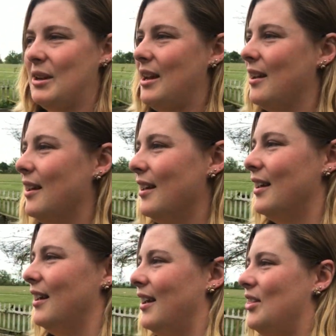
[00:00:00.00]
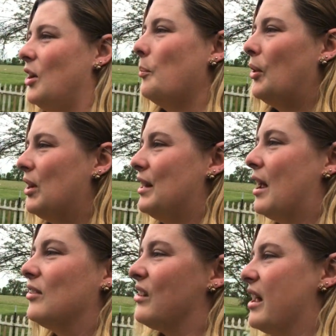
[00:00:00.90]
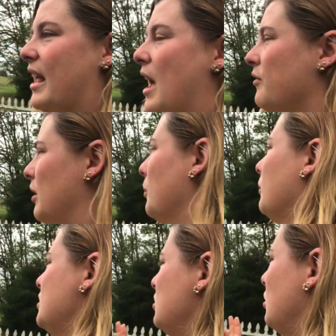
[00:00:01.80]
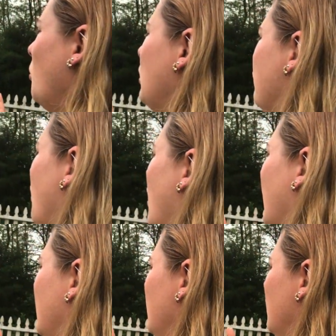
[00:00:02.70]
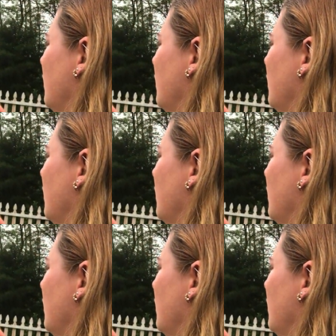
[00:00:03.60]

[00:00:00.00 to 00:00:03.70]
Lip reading: me. They're building nests like everywhere, which is totally fine.